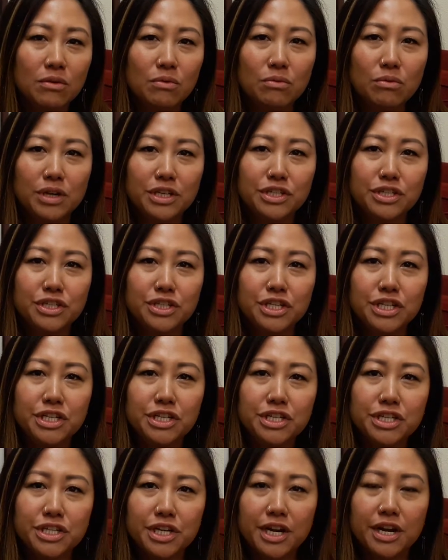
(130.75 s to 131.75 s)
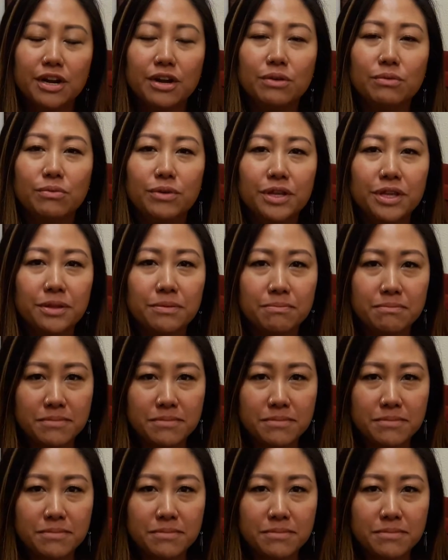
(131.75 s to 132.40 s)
what she shared with